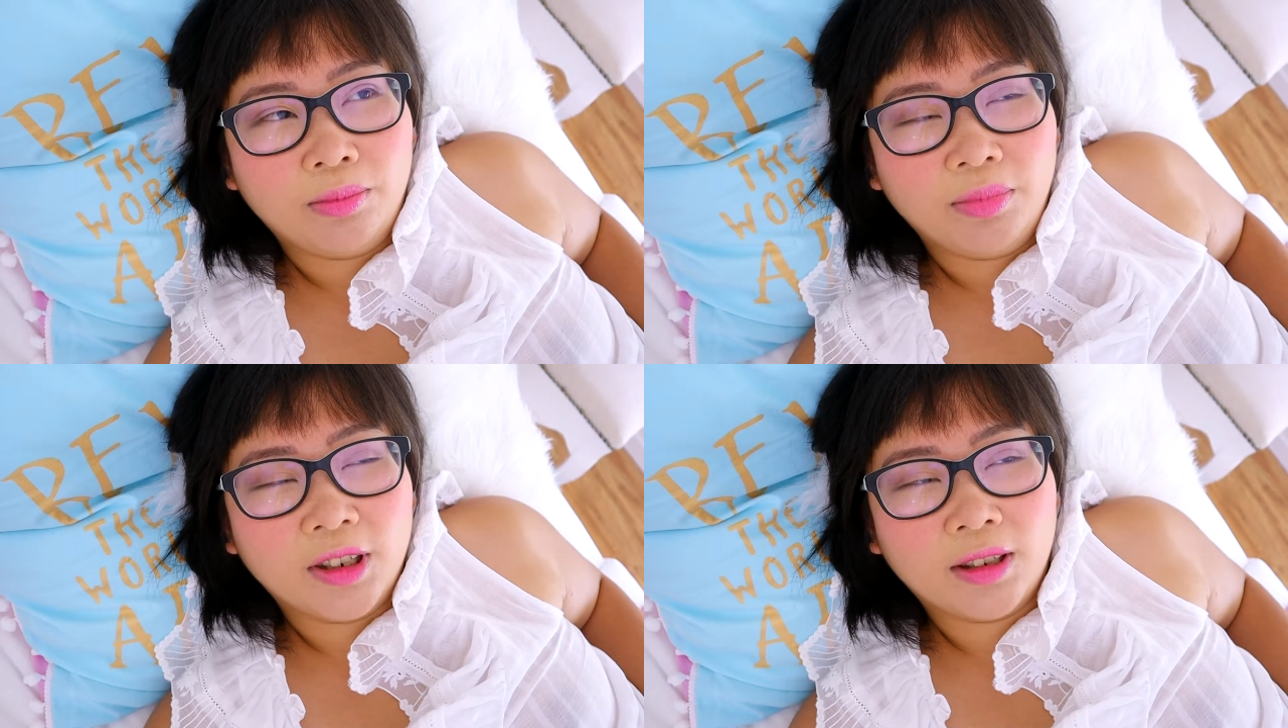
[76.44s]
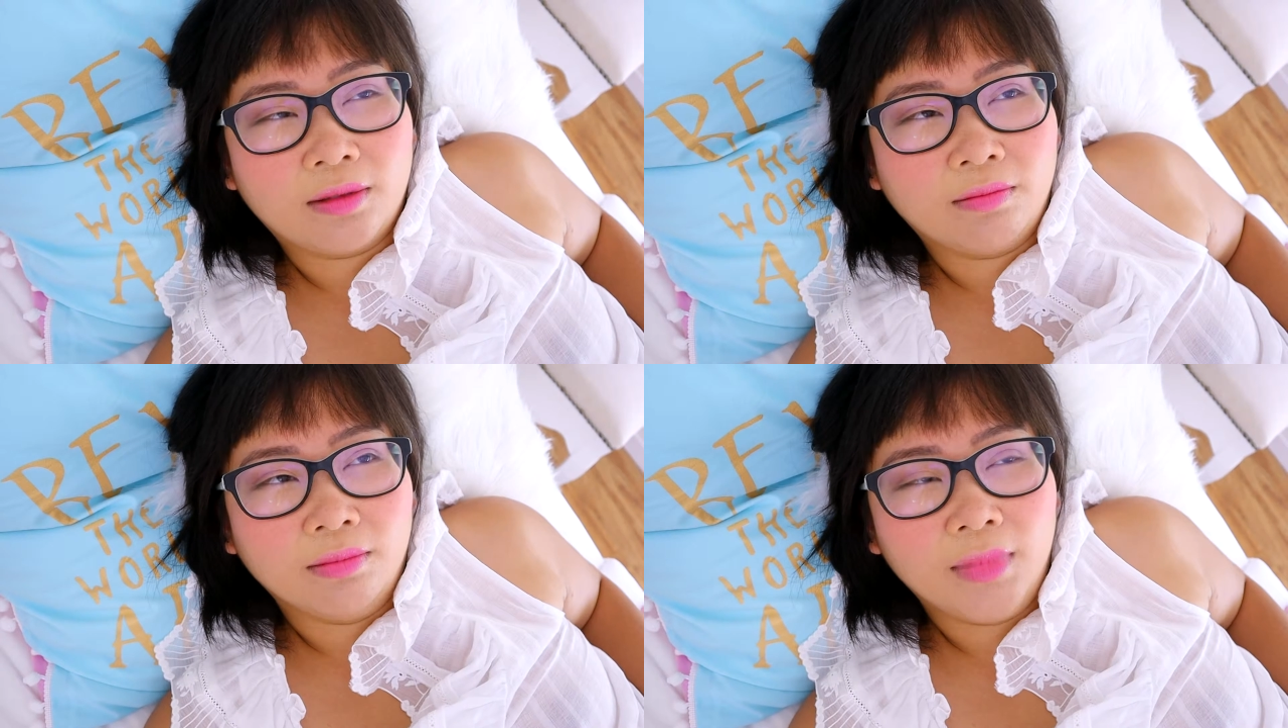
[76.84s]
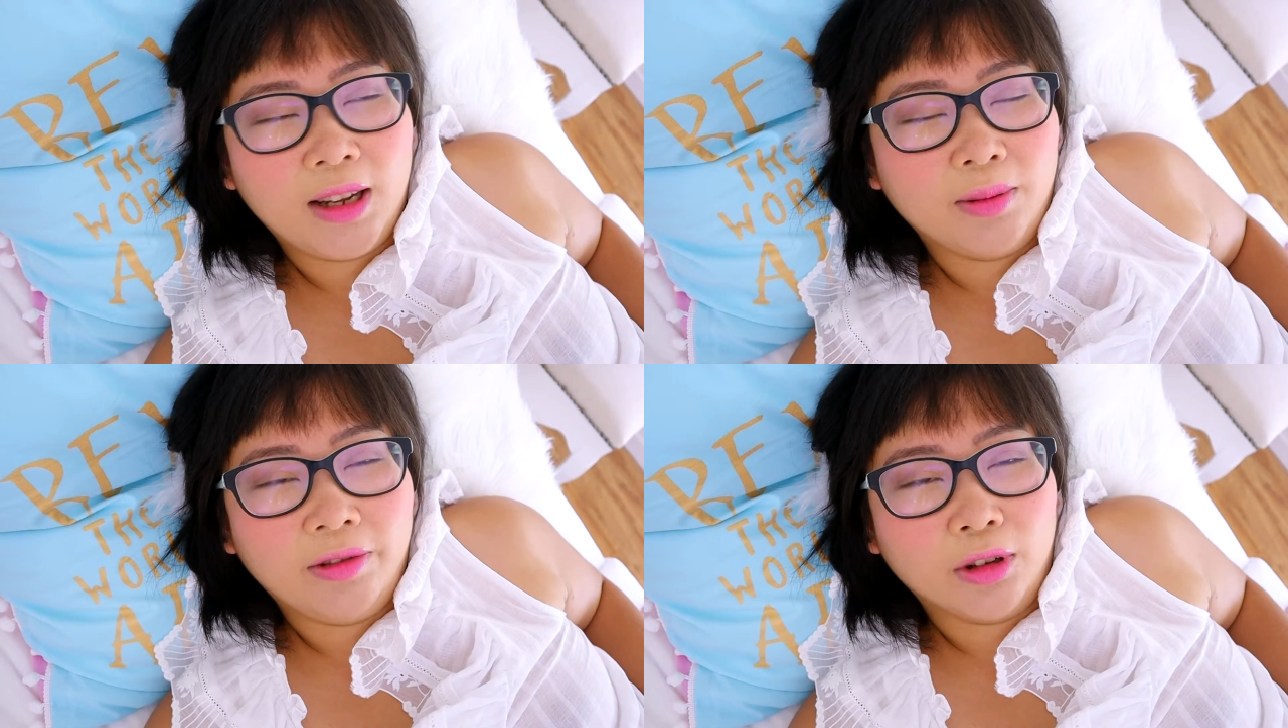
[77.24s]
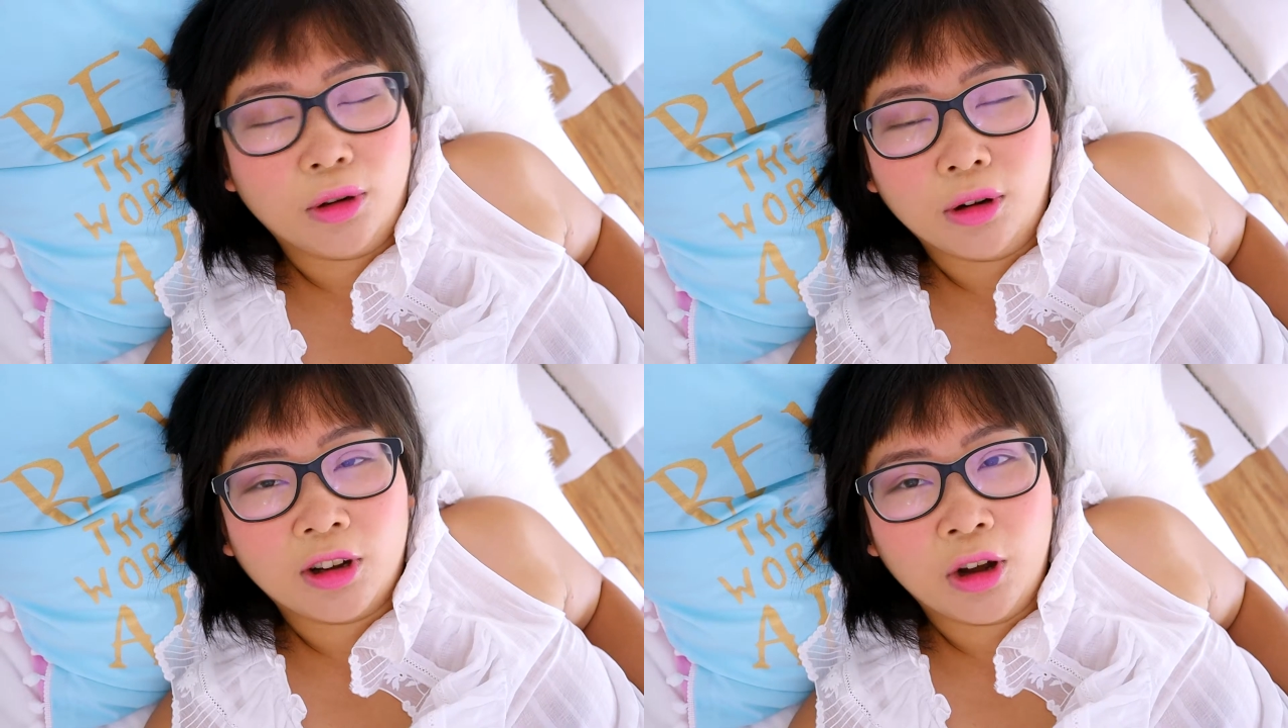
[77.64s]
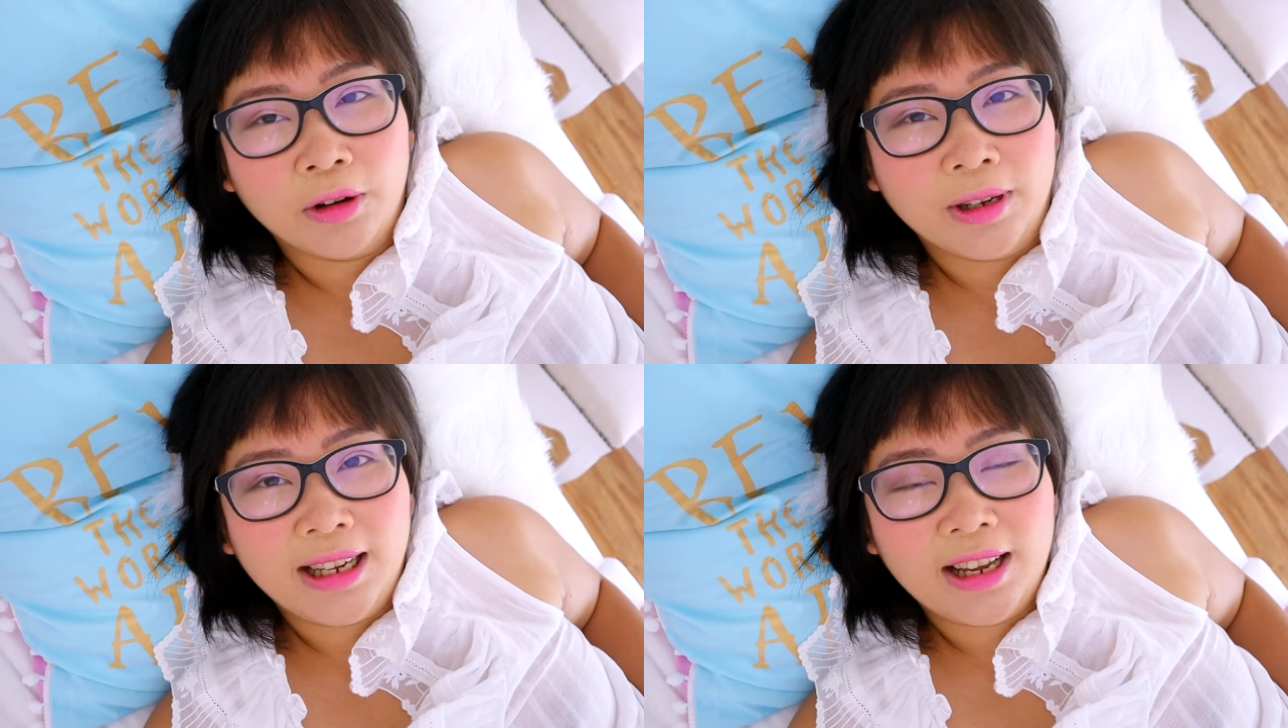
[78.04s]
just make me feel all
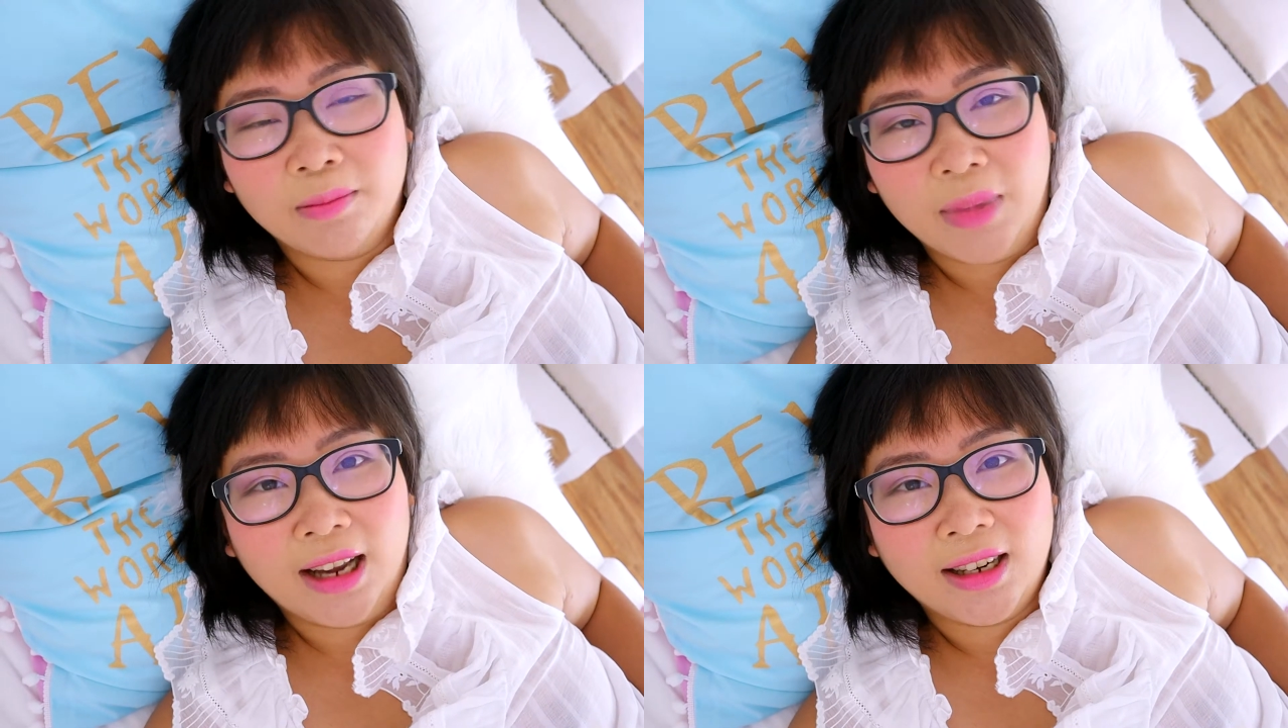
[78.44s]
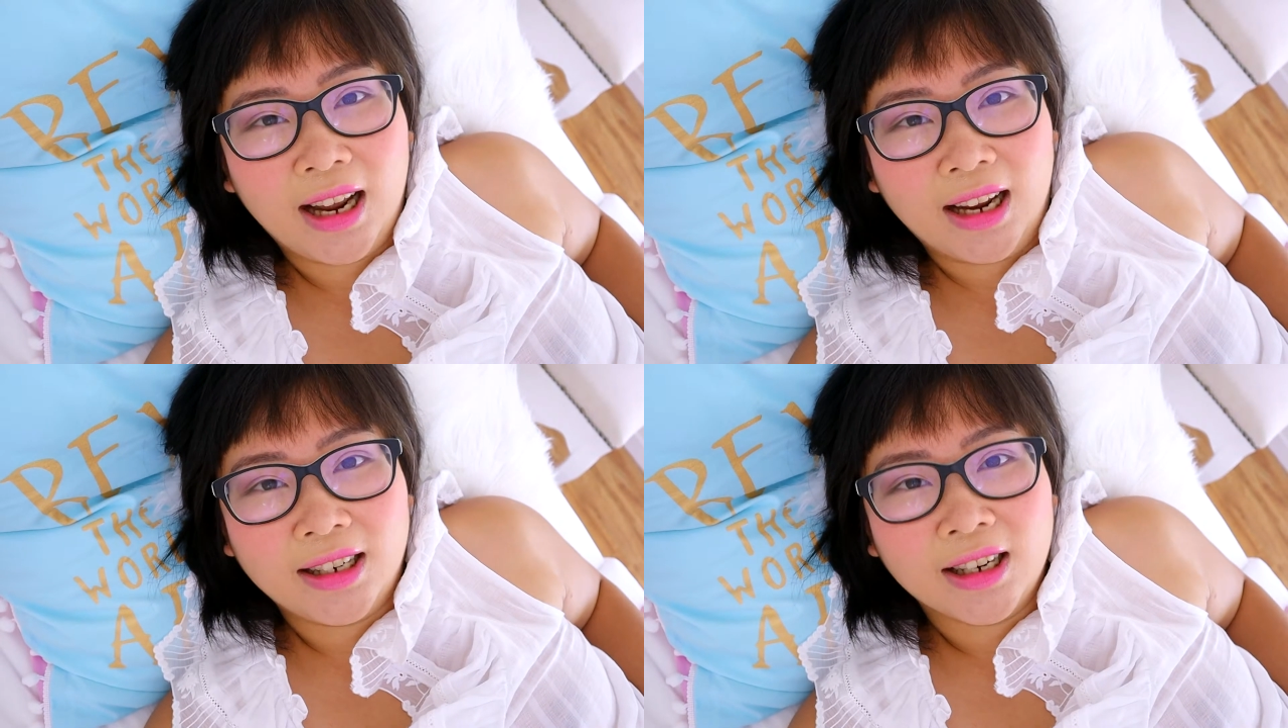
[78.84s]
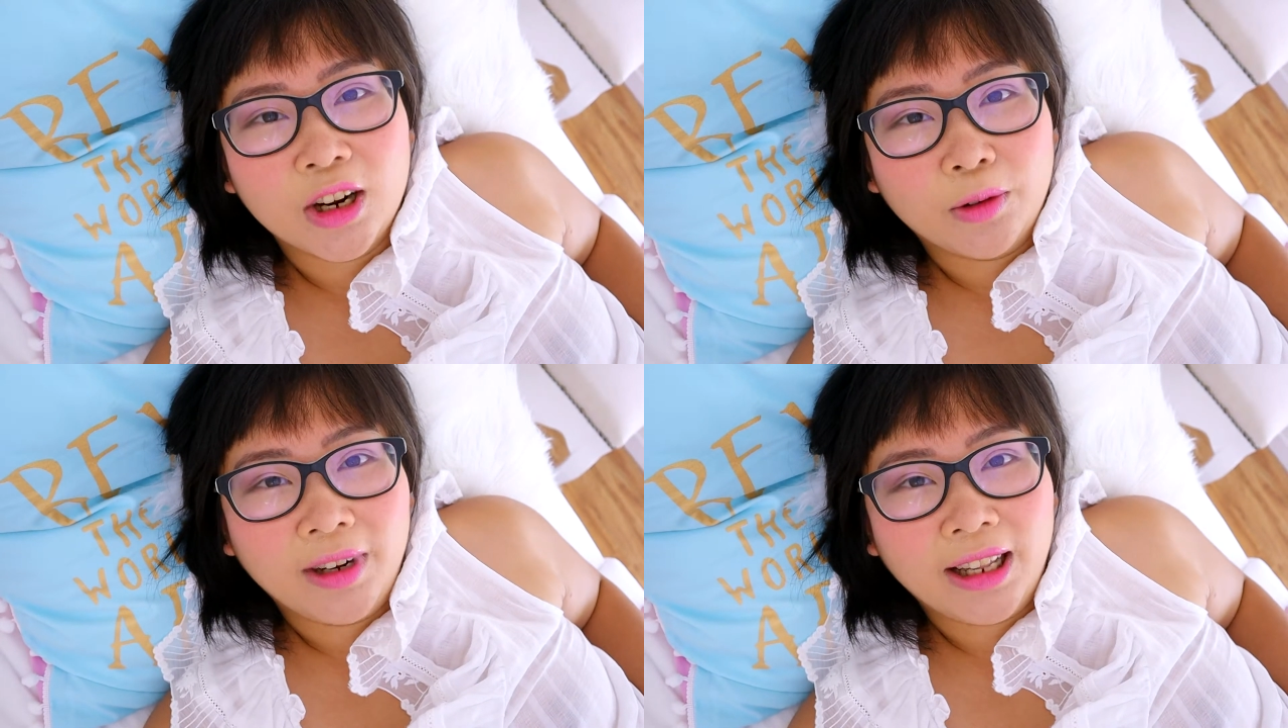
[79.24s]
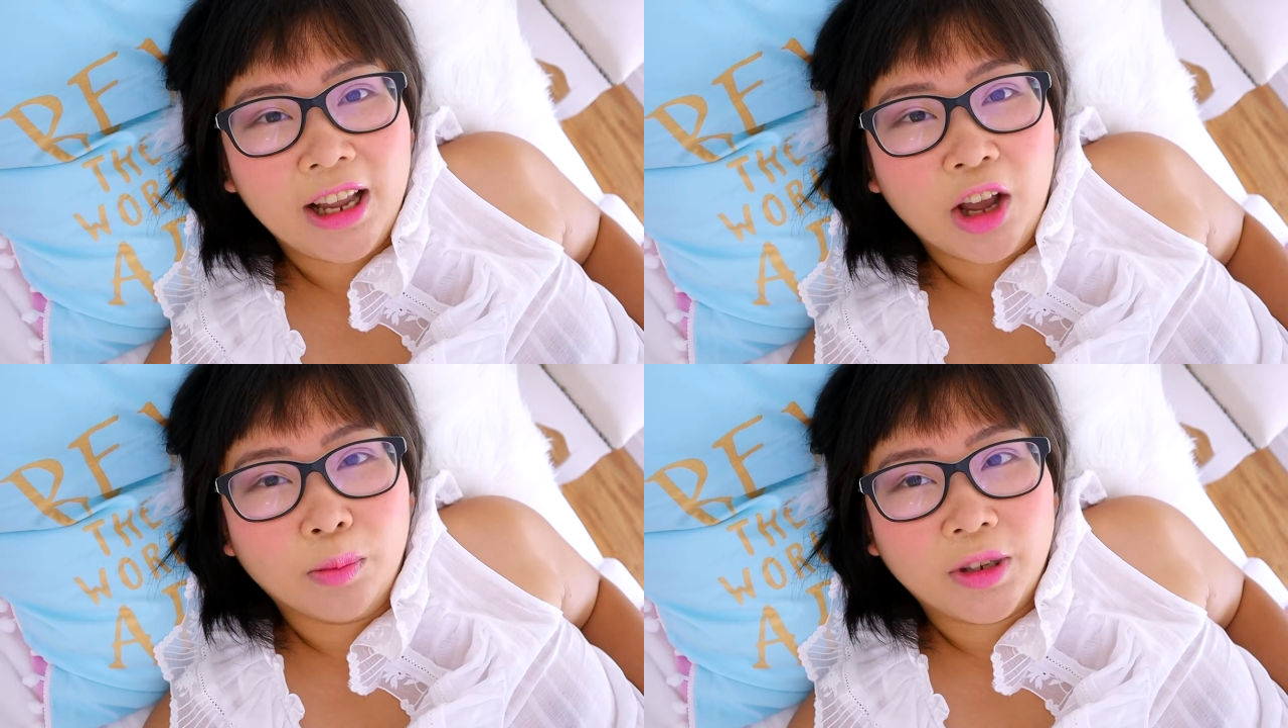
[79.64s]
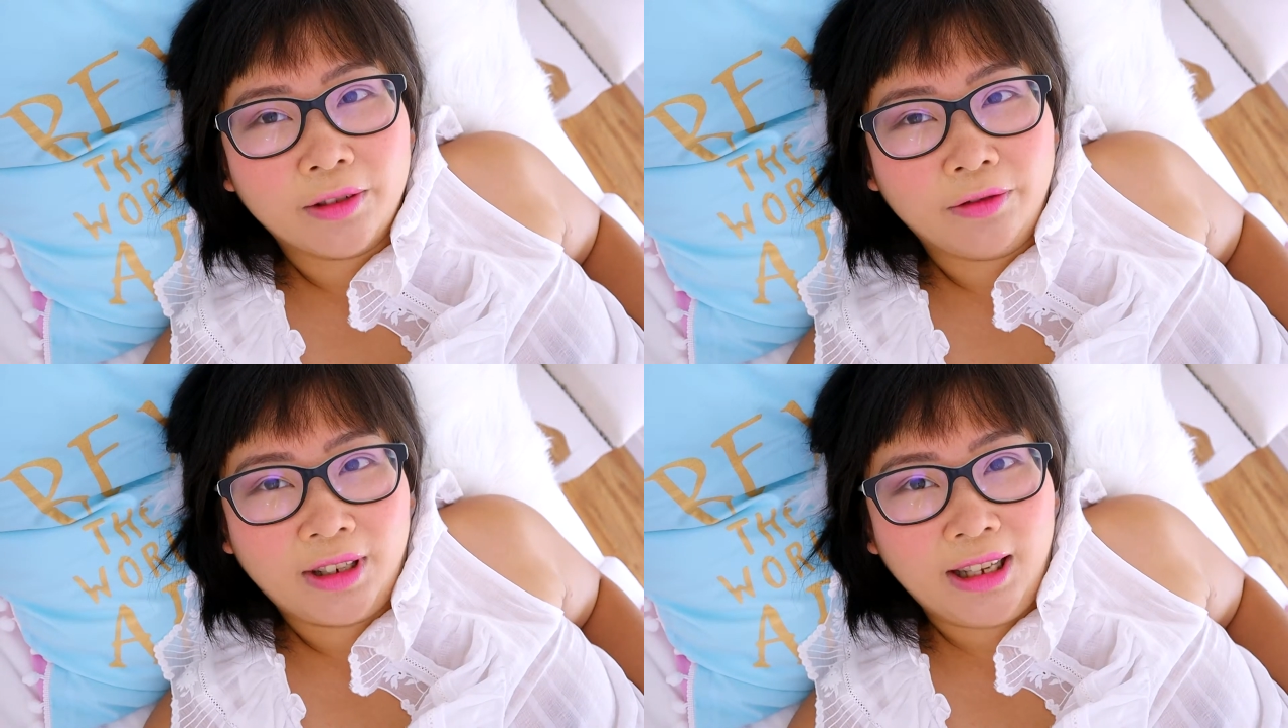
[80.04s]
cozy in bed and really helps
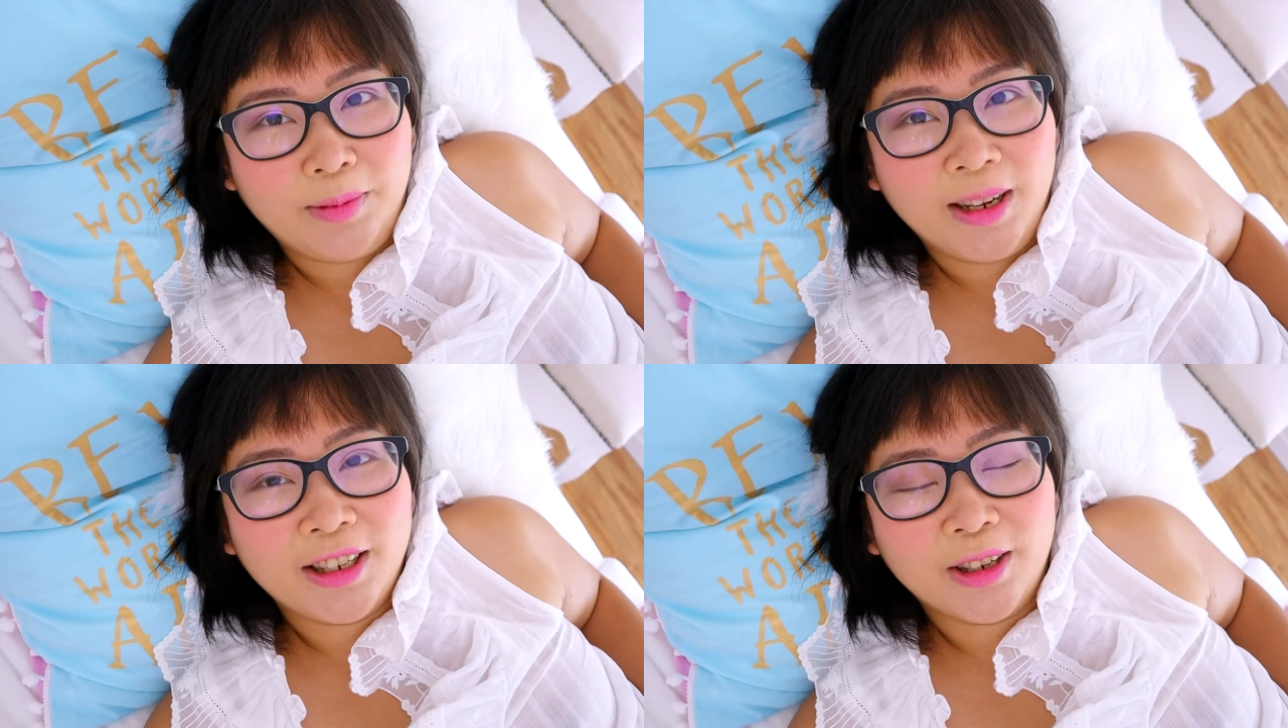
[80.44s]
sleeping.